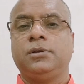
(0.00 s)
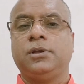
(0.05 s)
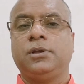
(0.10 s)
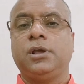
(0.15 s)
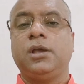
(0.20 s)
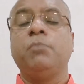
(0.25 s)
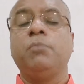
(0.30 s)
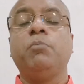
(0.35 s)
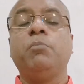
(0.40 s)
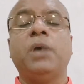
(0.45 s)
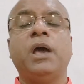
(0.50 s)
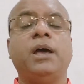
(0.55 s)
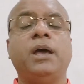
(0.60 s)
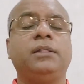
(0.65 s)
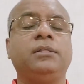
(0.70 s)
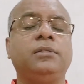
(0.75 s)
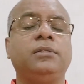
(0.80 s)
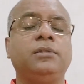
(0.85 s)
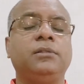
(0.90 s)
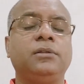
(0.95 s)
A
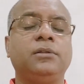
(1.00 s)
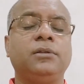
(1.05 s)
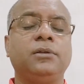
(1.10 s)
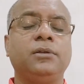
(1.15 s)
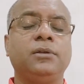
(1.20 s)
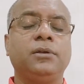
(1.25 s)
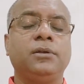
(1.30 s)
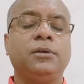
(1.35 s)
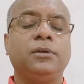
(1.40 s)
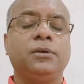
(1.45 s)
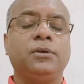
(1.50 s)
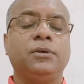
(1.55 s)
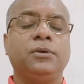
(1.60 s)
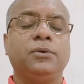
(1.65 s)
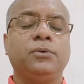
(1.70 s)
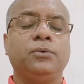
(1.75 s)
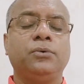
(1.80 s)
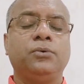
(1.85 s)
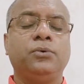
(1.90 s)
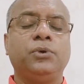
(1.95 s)
man
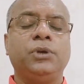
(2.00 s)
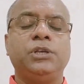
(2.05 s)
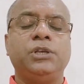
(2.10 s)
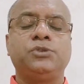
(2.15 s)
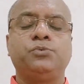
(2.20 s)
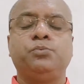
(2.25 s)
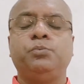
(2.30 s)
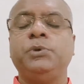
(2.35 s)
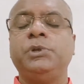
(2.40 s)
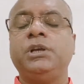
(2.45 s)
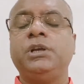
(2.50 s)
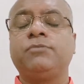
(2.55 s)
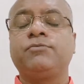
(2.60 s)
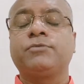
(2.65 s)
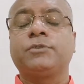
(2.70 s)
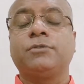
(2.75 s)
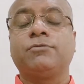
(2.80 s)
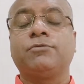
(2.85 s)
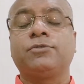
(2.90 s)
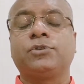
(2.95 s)
who is
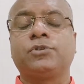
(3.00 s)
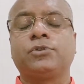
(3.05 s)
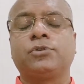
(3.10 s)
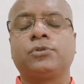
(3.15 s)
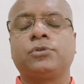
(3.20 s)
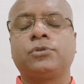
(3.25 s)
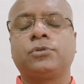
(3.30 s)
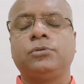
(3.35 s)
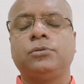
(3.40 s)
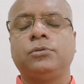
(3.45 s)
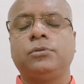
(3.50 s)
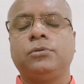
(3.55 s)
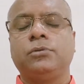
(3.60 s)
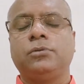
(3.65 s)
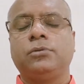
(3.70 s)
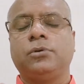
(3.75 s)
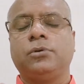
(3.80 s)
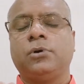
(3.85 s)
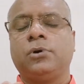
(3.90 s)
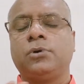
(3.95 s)
bereft of
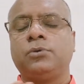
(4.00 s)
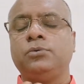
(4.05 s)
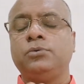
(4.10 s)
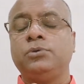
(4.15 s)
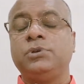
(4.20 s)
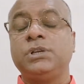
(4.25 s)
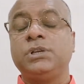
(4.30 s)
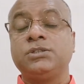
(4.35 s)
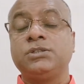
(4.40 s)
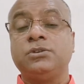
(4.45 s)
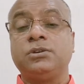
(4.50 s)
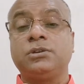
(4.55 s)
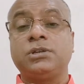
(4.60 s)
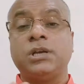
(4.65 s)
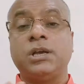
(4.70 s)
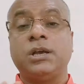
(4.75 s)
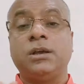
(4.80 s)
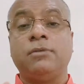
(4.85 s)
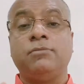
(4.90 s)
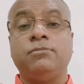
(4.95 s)
or who does
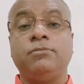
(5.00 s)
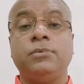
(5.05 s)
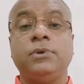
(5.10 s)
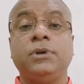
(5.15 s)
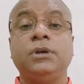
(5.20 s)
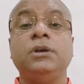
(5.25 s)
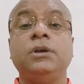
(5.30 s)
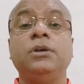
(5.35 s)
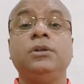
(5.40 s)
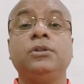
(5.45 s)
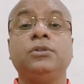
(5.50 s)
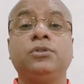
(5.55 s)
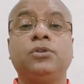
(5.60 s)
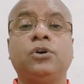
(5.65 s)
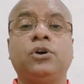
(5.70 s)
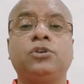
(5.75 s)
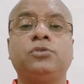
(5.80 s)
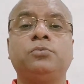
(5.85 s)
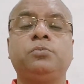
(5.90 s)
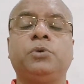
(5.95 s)
not have
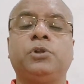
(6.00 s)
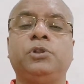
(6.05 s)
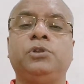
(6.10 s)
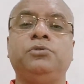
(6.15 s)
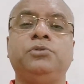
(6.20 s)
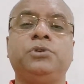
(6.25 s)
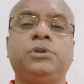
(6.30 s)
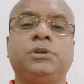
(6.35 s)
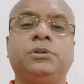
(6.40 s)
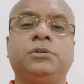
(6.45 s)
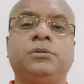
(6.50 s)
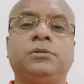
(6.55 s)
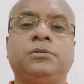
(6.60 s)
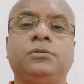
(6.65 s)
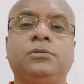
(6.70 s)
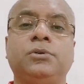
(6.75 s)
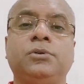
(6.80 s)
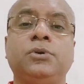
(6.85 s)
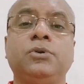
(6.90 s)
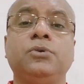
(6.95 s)
thought pollution,
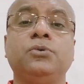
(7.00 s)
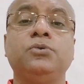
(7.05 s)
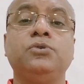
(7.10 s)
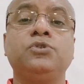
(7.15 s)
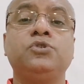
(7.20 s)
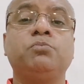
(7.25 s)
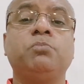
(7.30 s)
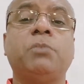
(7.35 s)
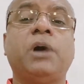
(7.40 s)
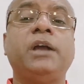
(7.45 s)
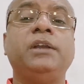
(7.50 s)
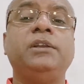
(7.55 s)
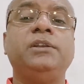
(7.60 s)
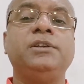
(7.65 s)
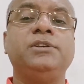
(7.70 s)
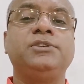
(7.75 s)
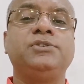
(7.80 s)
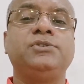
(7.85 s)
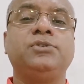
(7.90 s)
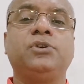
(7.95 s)
whose mind
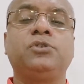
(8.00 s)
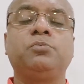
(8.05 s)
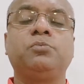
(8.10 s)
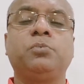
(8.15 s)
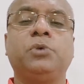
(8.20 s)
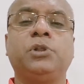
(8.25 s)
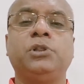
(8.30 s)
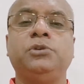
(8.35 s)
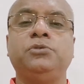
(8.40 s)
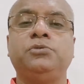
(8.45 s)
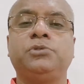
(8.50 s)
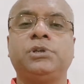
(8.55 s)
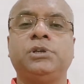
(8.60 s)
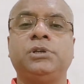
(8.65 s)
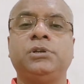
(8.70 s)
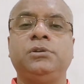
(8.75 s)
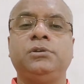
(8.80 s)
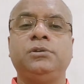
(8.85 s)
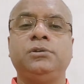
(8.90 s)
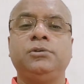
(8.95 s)
is not
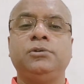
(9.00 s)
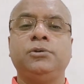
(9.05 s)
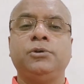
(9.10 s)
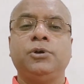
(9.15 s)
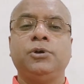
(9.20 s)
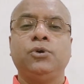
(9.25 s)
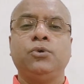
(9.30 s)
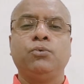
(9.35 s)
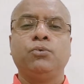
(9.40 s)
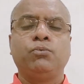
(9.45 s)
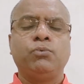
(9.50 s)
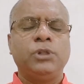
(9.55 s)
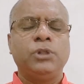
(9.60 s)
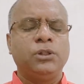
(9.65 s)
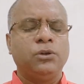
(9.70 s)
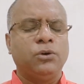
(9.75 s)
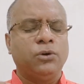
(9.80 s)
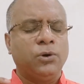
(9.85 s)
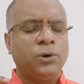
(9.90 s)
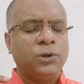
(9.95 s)
polluted, will
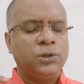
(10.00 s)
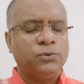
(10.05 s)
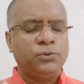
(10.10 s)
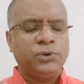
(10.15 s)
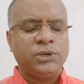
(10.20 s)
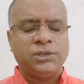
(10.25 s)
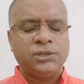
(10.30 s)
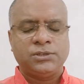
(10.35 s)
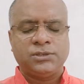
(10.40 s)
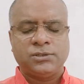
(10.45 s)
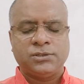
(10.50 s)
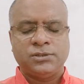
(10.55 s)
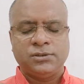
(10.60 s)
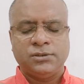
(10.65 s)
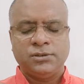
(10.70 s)
always